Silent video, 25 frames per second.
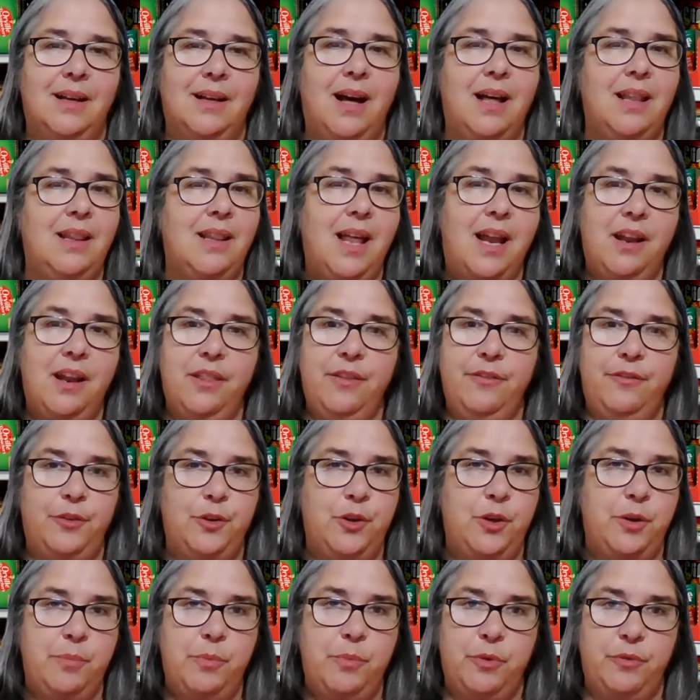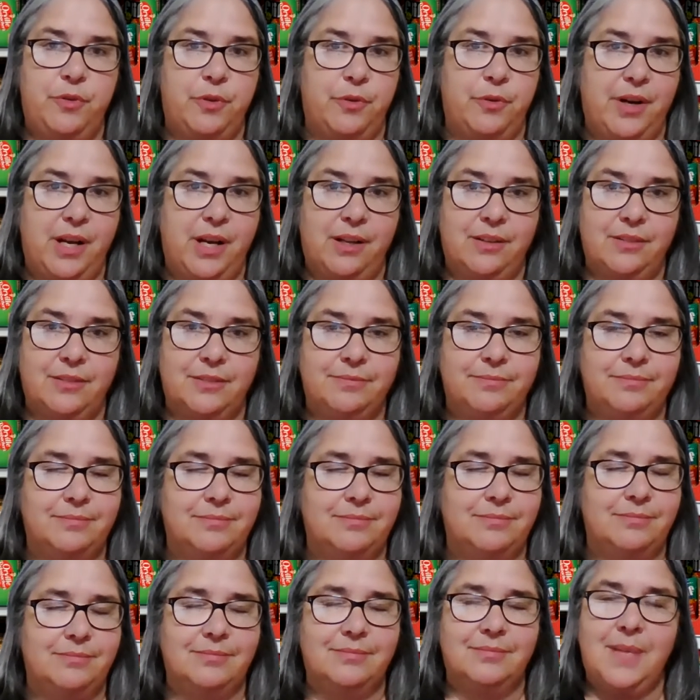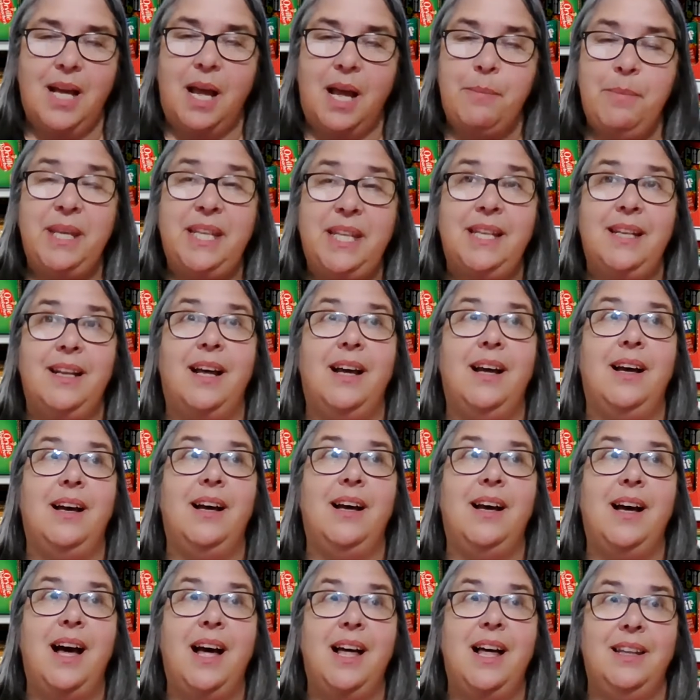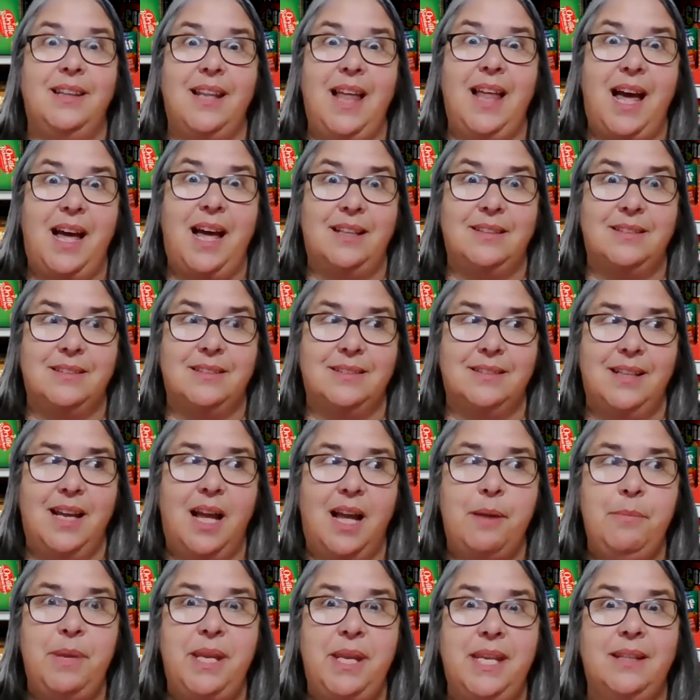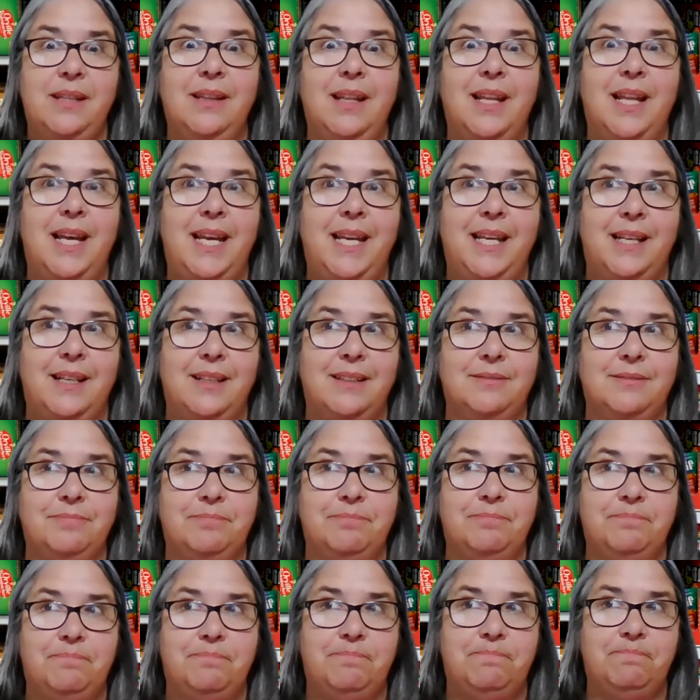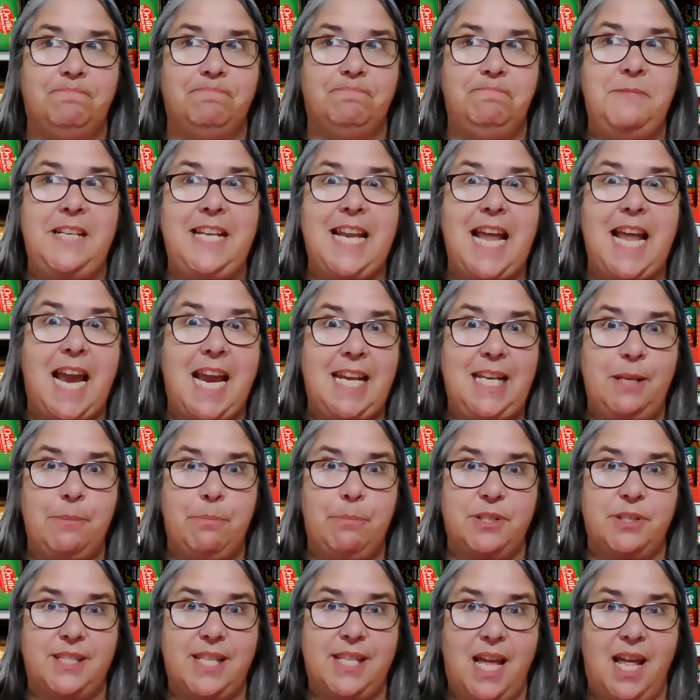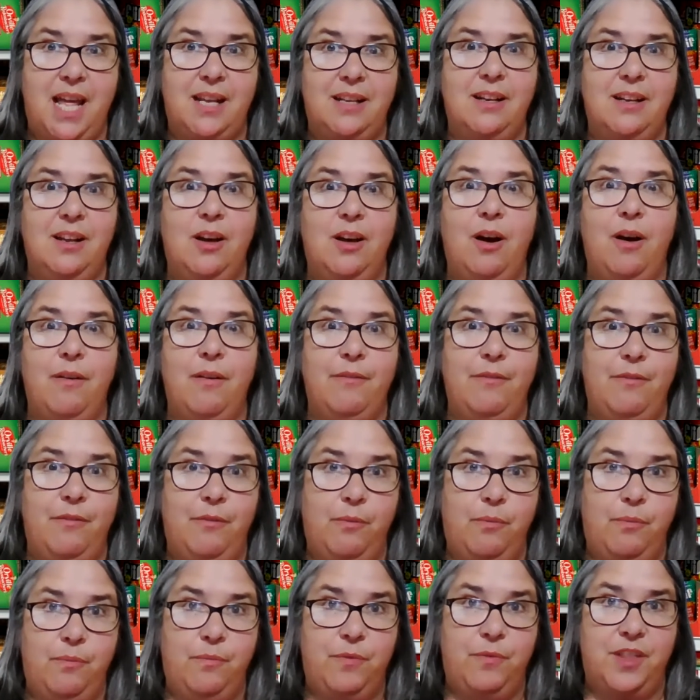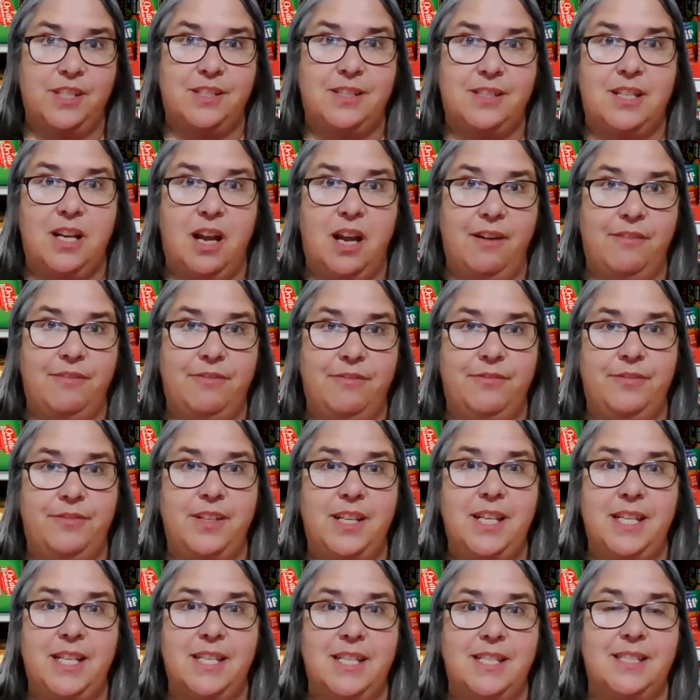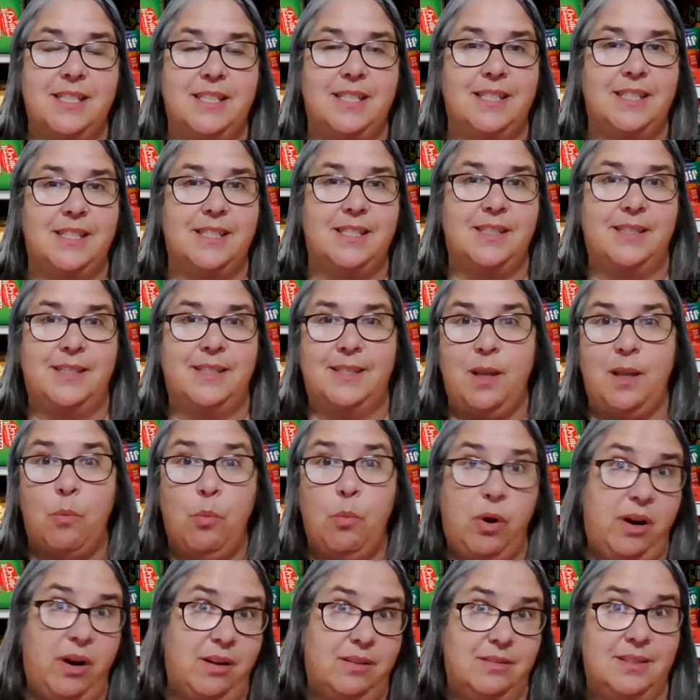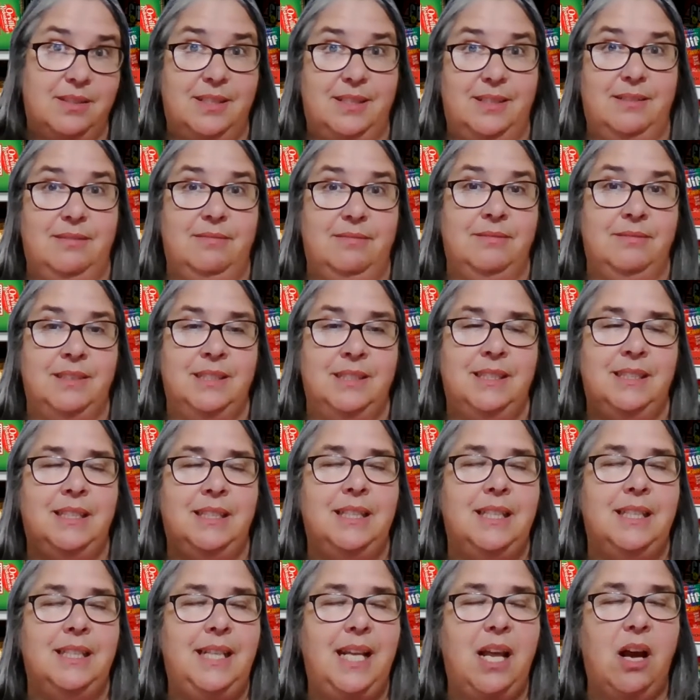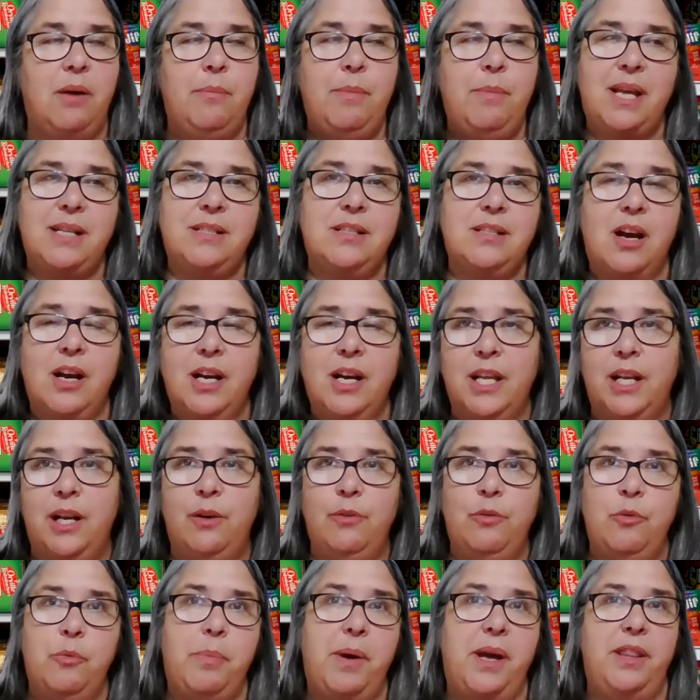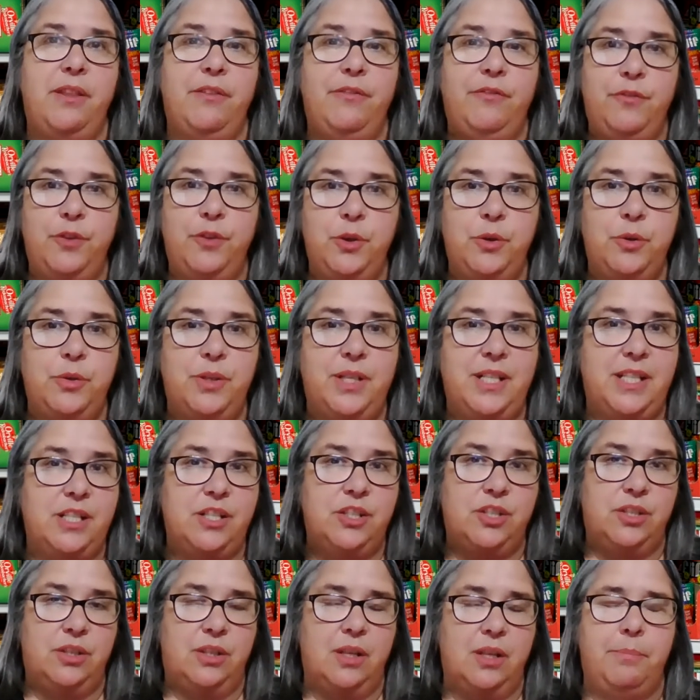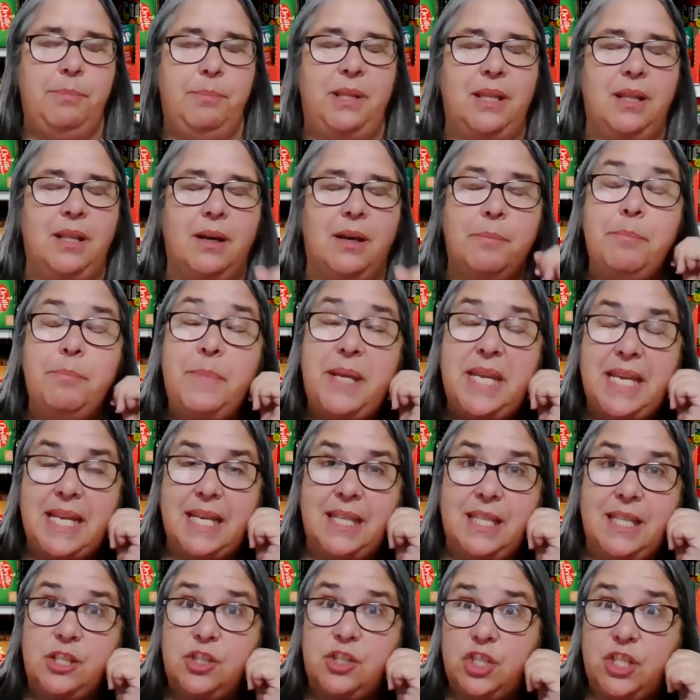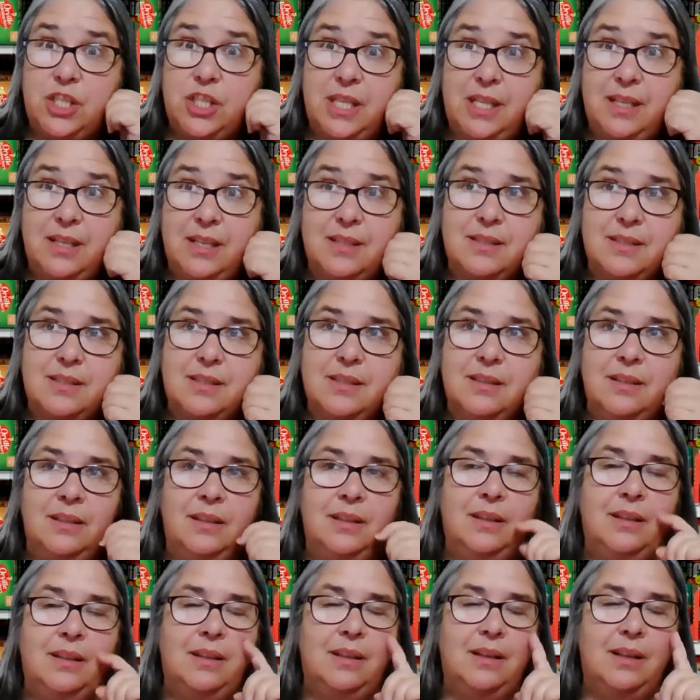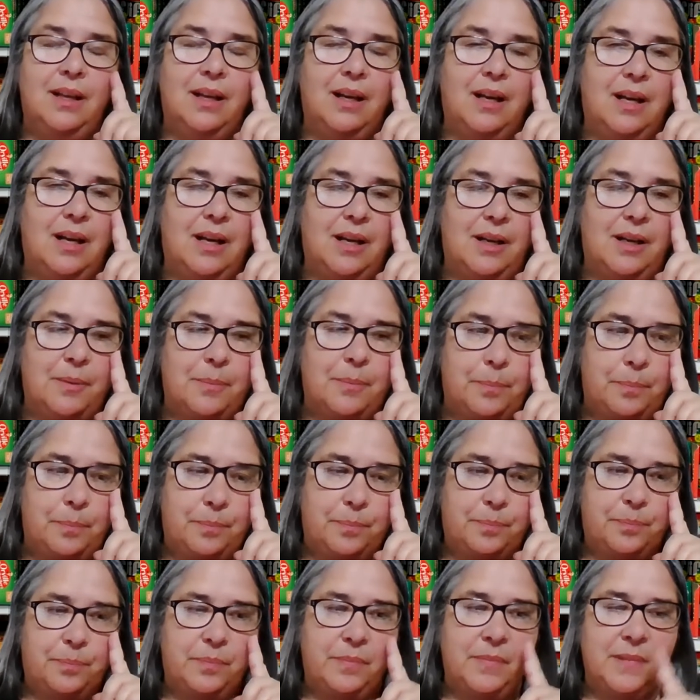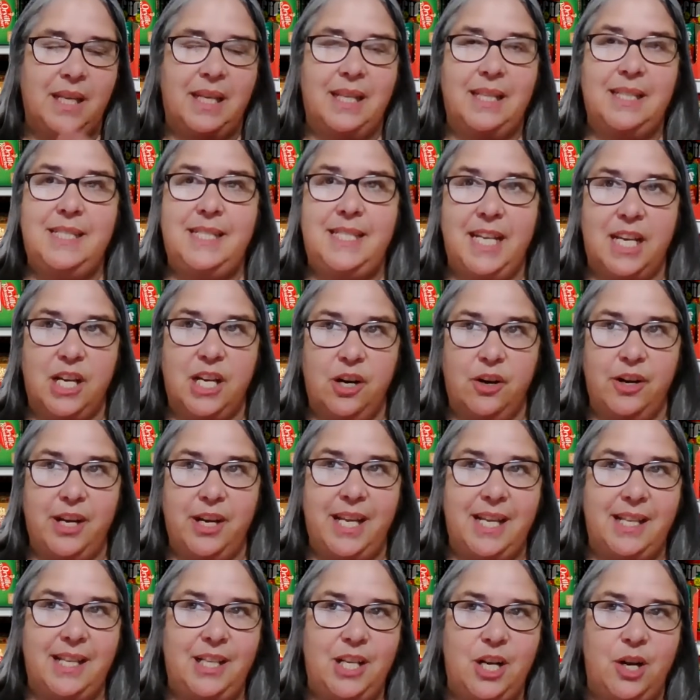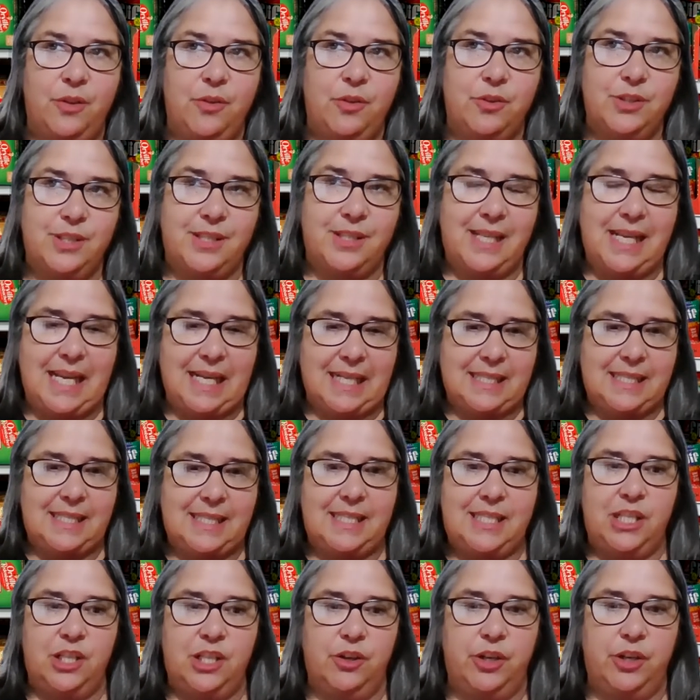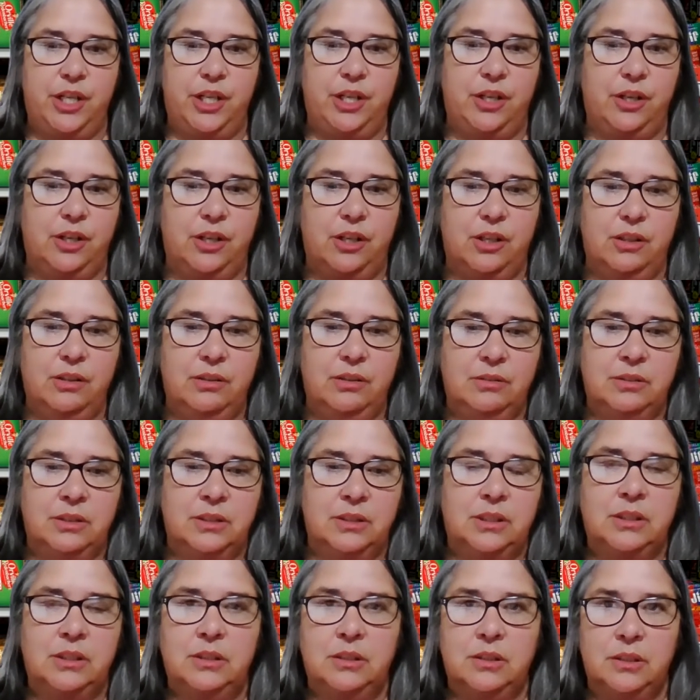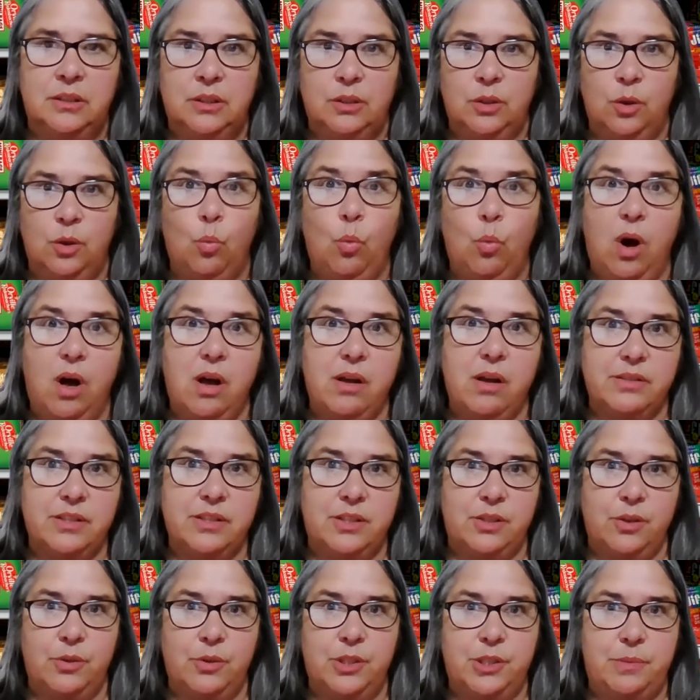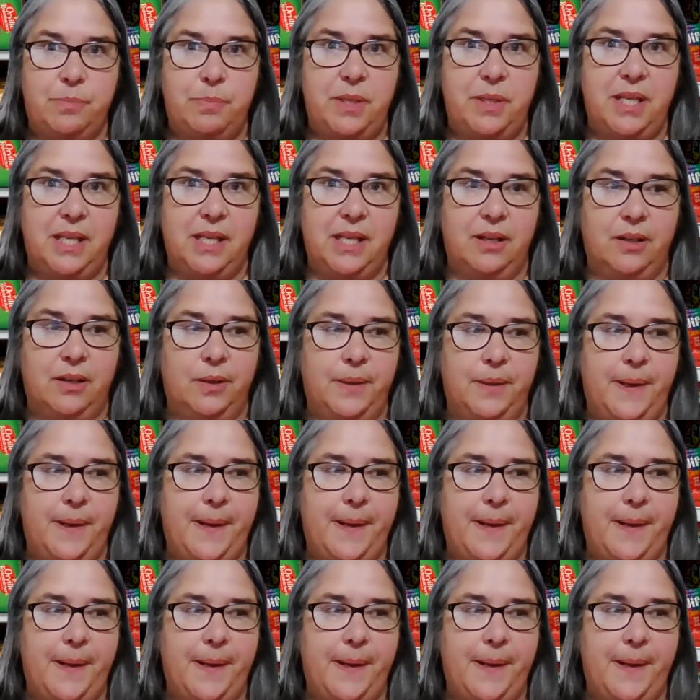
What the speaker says: A lot of the food had moved around. I mean, a lot. I mean, like 90% of the stuff is somewhere else. Now, I'm not talking over by the food and the meat the cheese and dairy and, those exterior walls, so to speak.